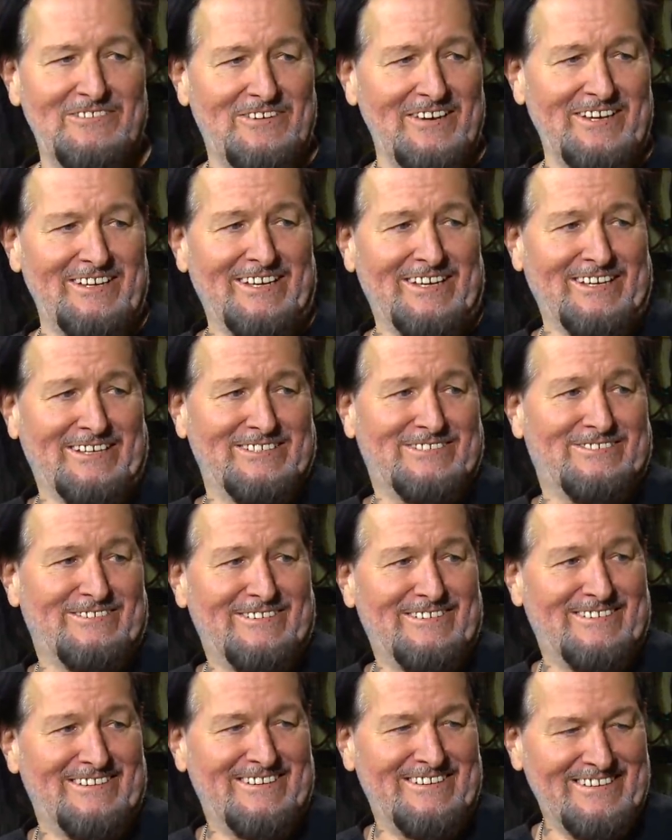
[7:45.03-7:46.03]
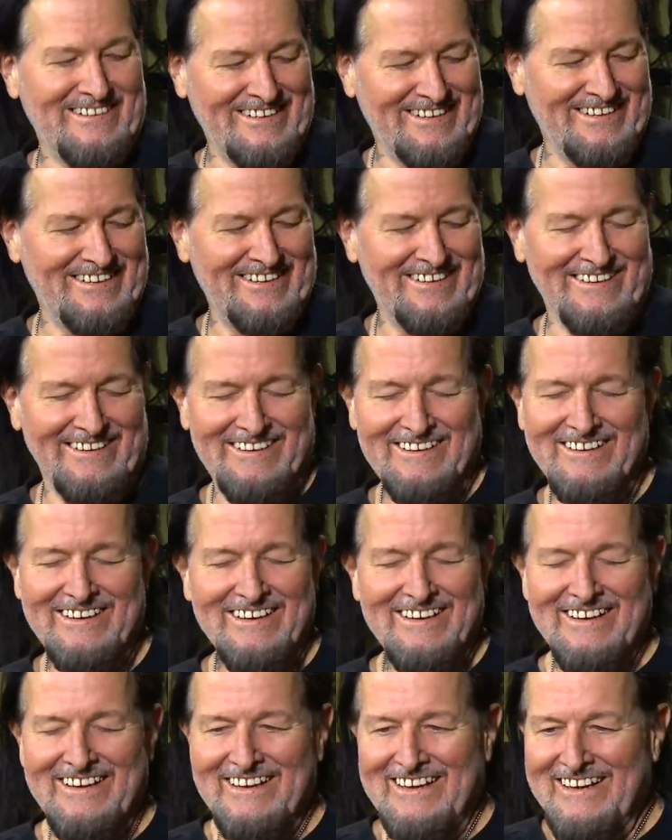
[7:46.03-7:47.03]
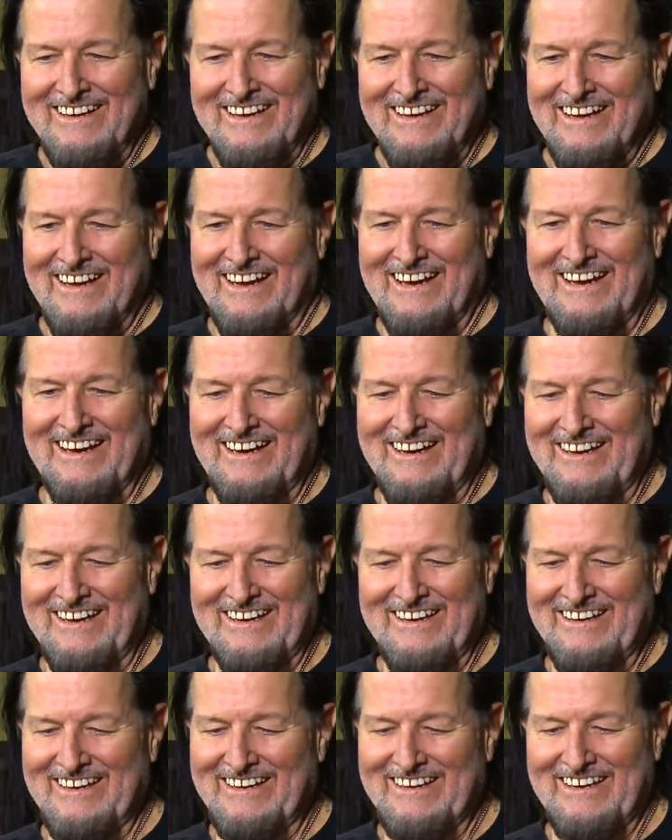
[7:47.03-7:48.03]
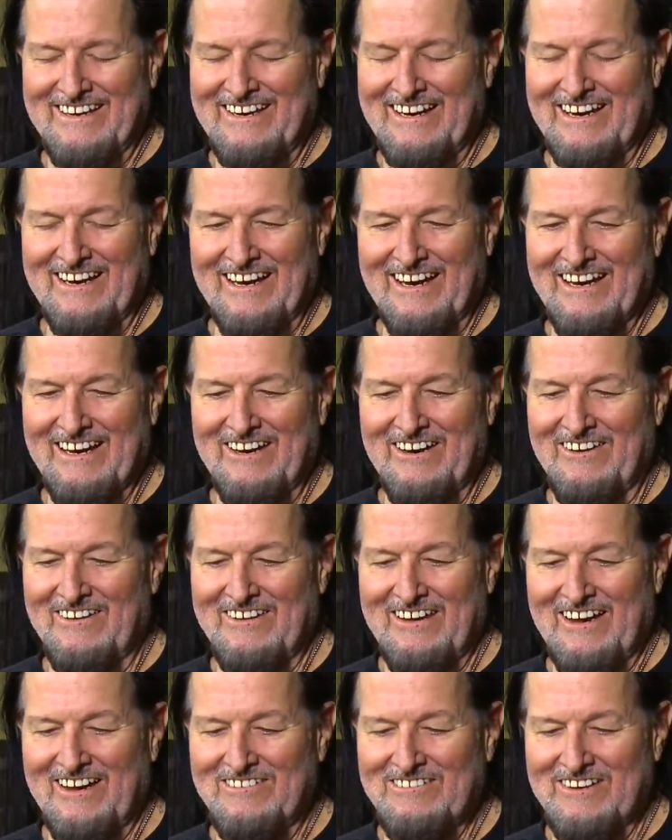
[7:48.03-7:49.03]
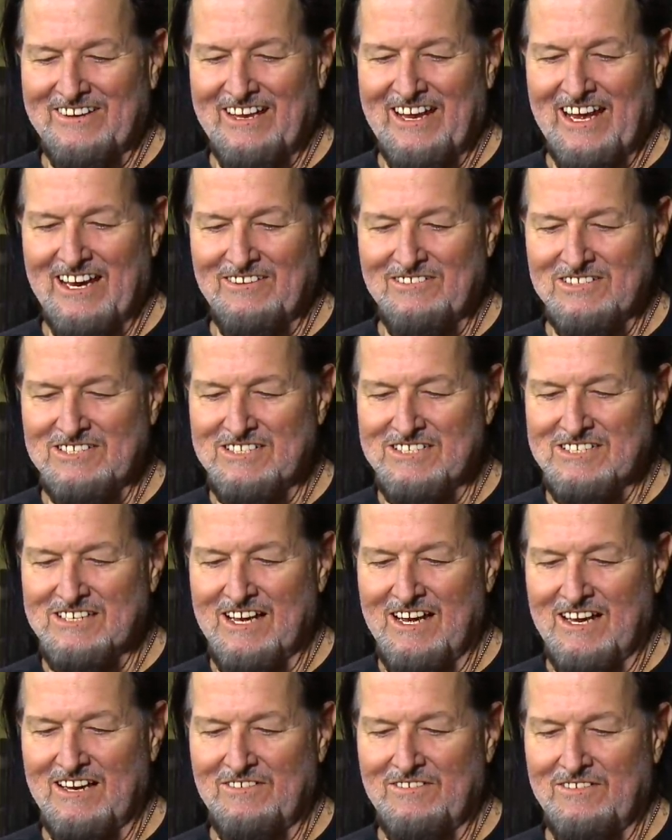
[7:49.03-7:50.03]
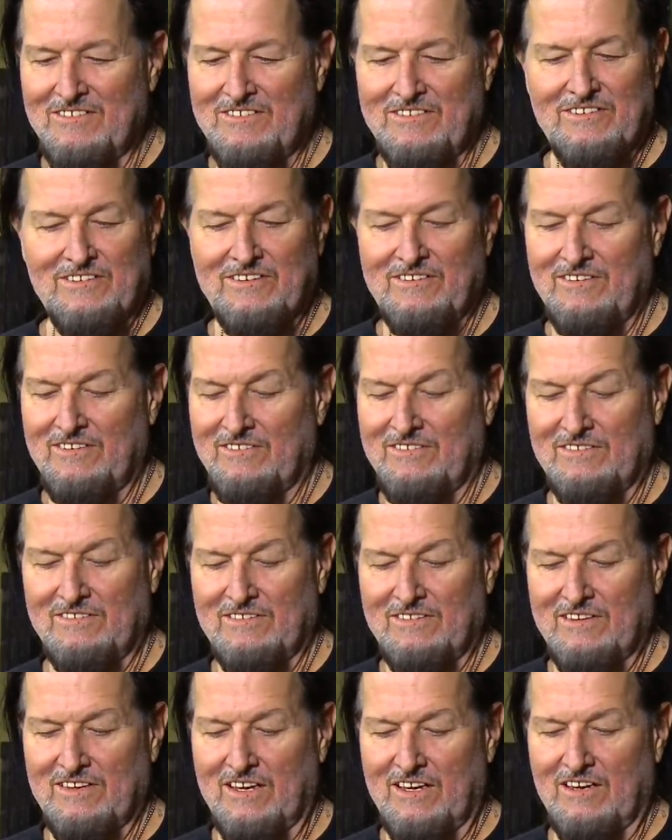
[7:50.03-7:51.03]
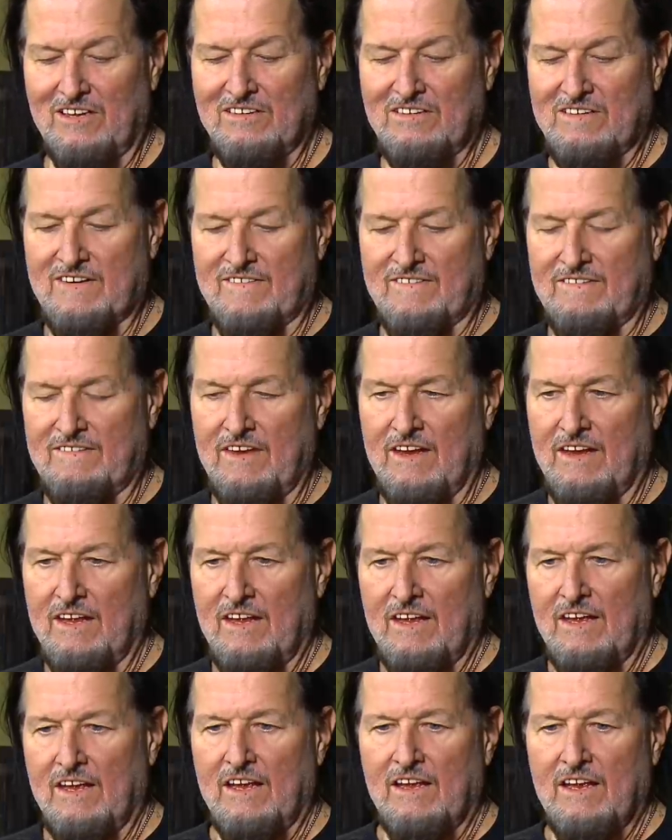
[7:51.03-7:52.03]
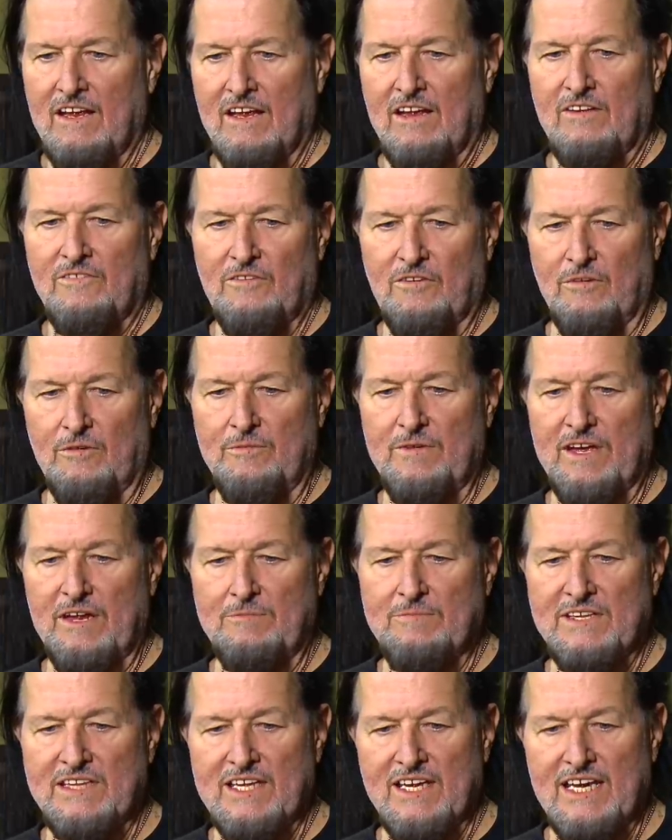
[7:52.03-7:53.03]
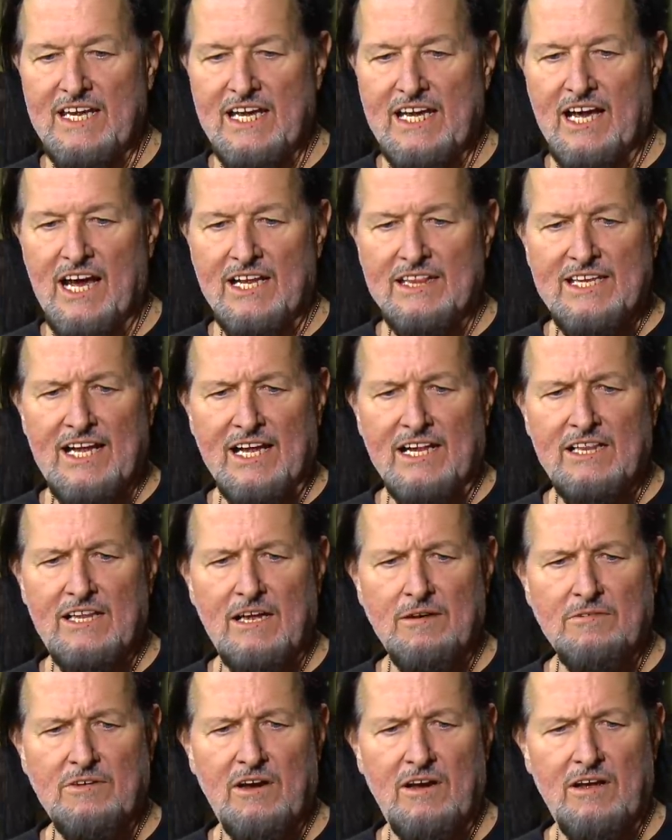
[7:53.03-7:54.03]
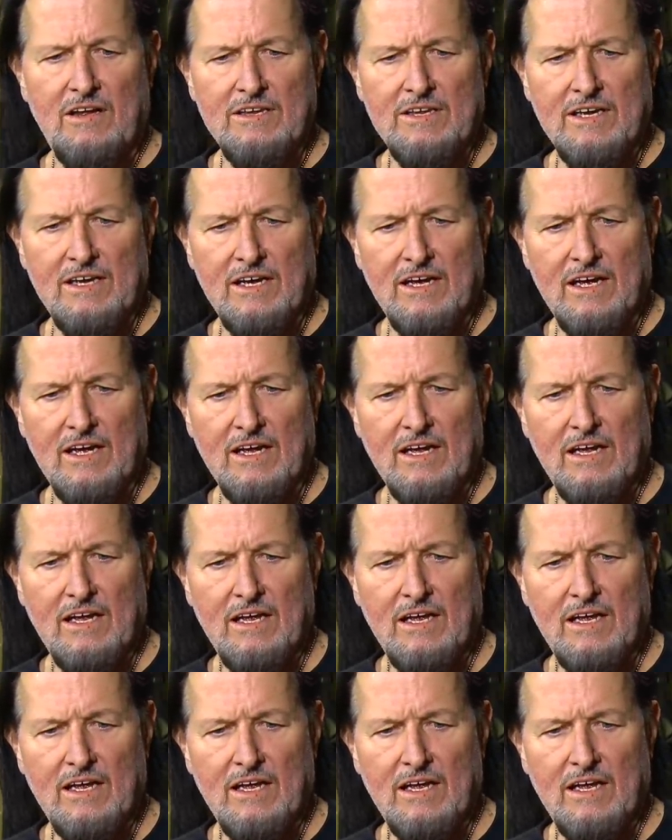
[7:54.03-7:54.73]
feelings were hurt, you know? And, uh, you know, after that, it was just kind of, you know, for a bit. But then he got that club called, uh,